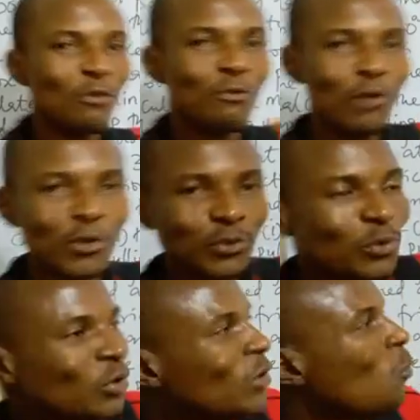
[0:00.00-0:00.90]
Force due
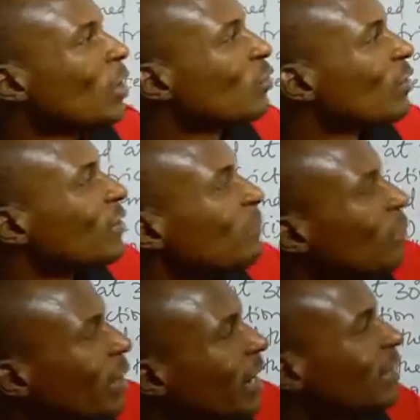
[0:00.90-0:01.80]
to the weight of the
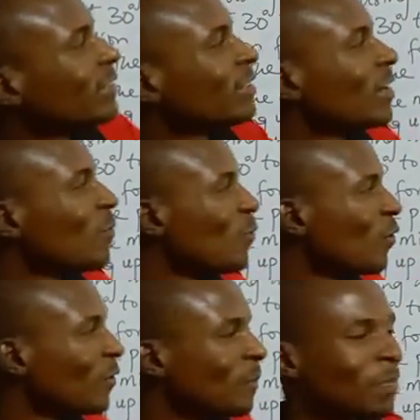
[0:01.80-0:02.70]
body acting
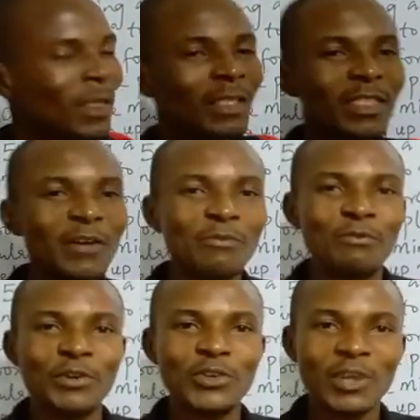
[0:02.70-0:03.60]
downward, then
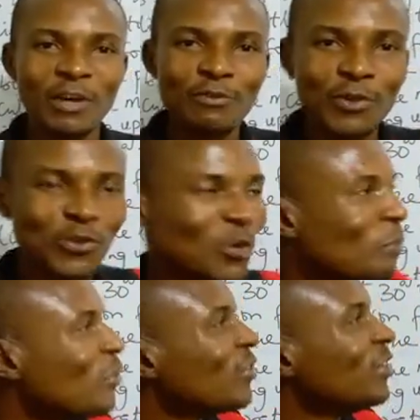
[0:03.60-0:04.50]
frictional force
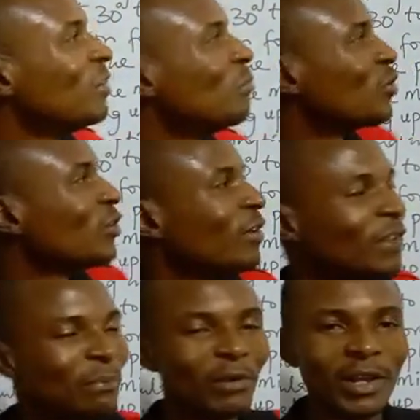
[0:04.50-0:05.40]
opposing the motion of the
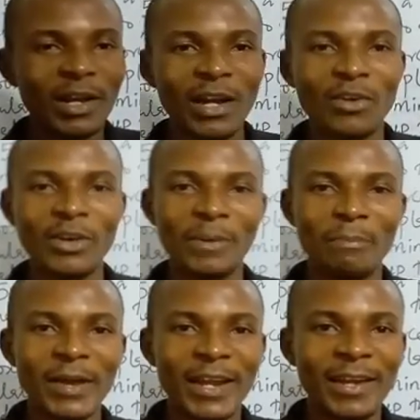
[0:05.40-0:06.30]
body along the
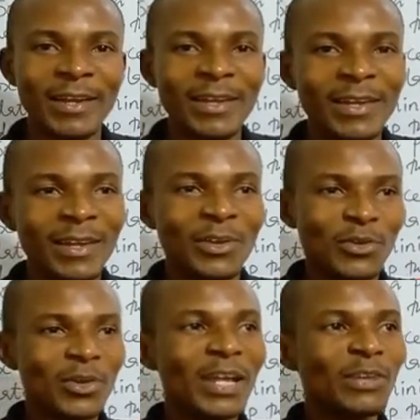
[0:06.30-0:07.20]
plane.
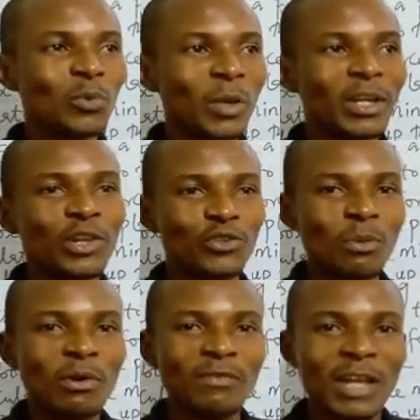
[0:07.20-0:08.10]
So that way, the
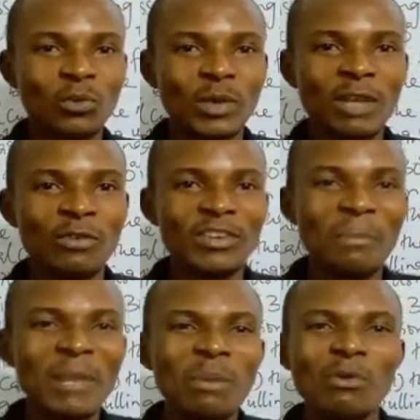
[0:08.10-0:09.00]
sum of that will give us the
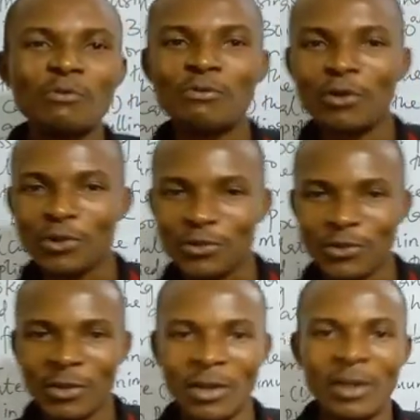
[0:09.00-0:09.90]
minimum
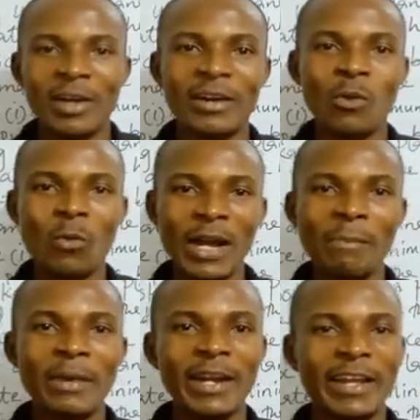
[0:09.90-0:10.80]
force
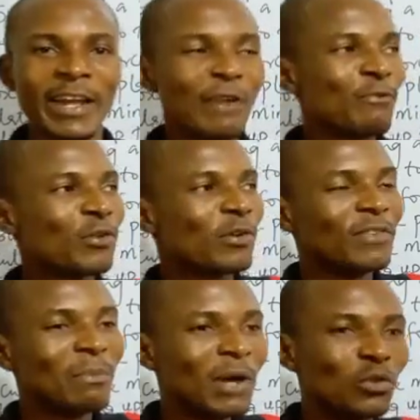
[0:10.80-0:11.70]
required by the effort of
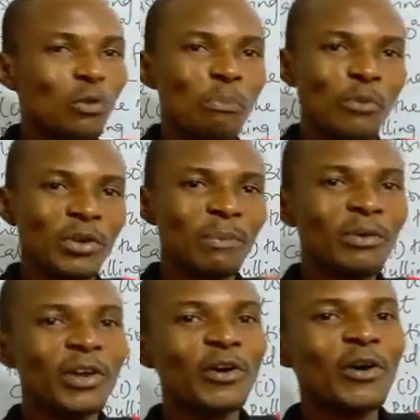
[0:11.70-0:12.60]
the man to pull the
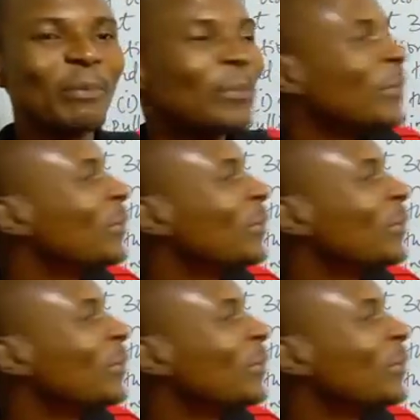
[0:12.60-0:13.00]
body up.